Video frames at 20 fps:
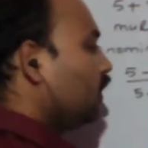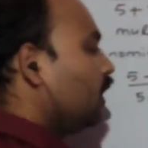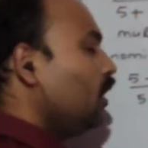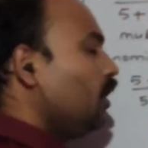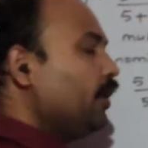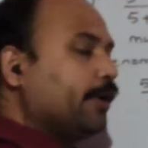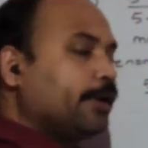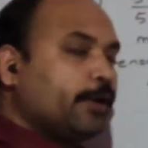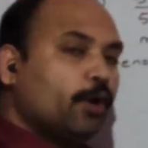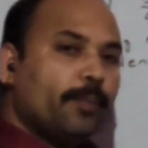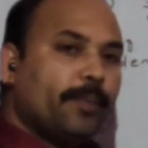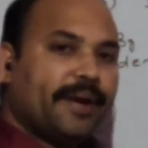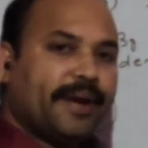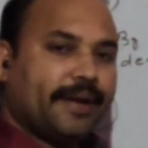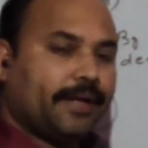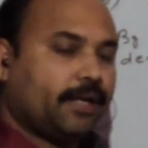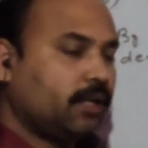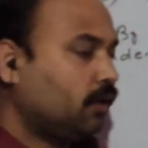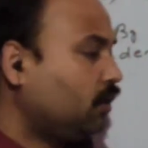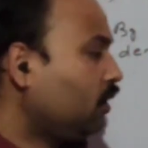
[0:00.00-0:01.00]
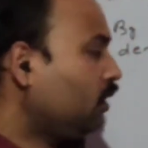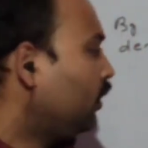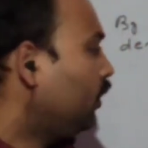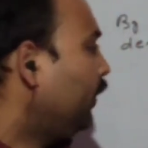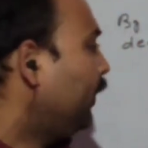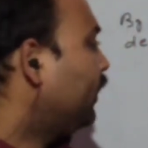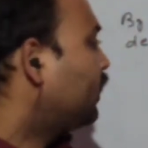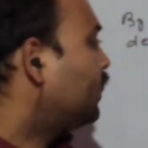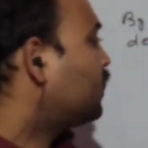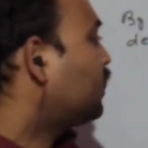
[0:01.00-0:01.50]
the numerator
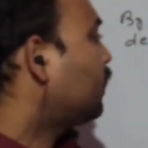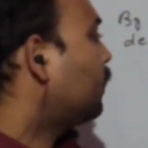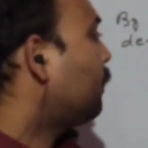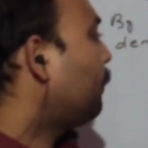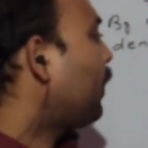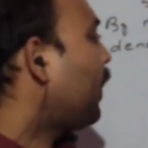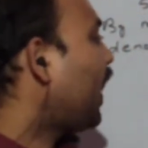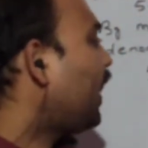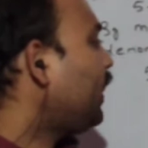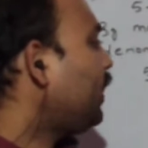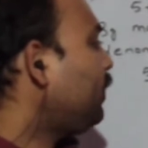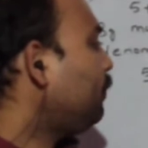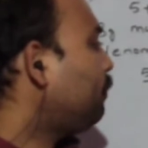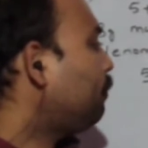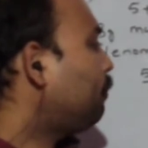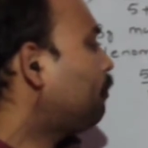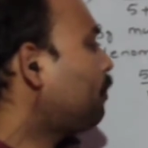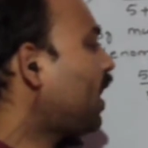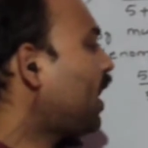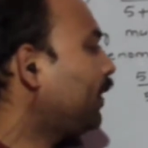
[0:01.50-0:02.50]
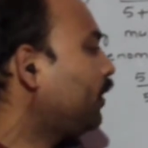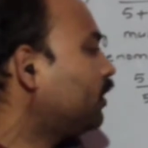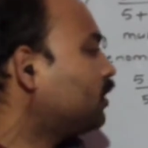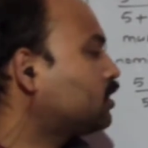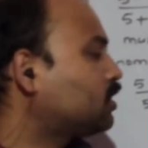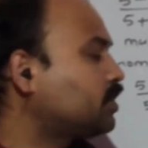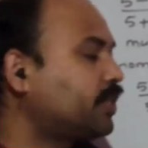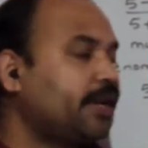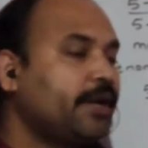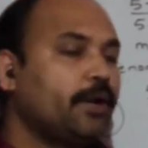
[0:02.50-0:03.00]
it is 5 minus
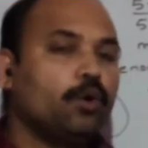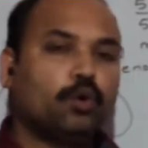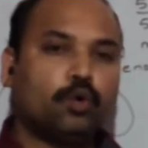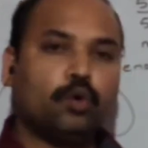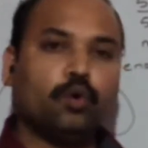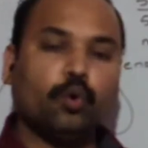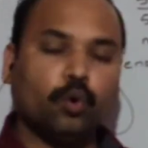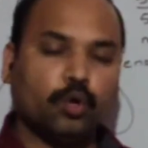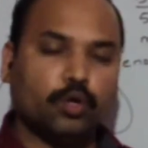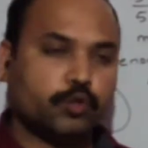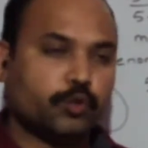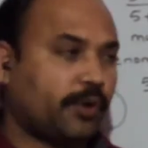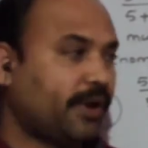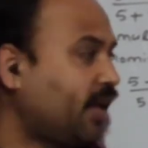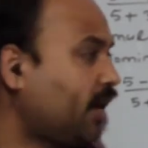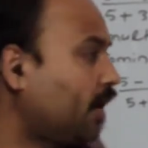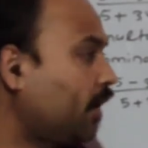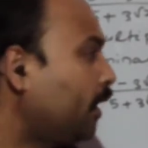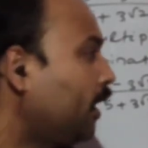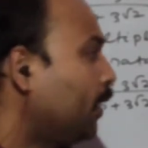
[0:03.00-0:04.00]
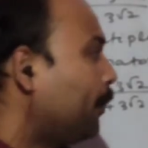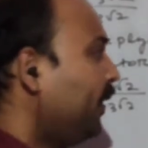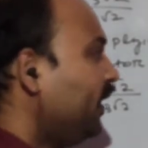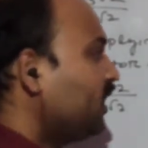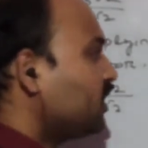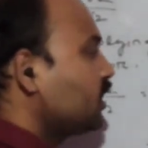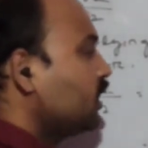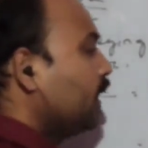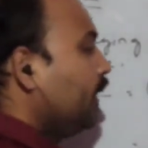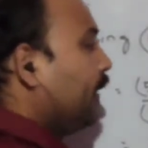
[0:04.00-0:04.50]
3 root 2 whole square. It
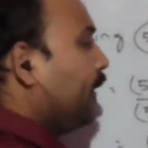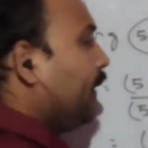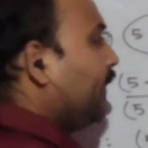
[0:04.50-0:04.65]
means it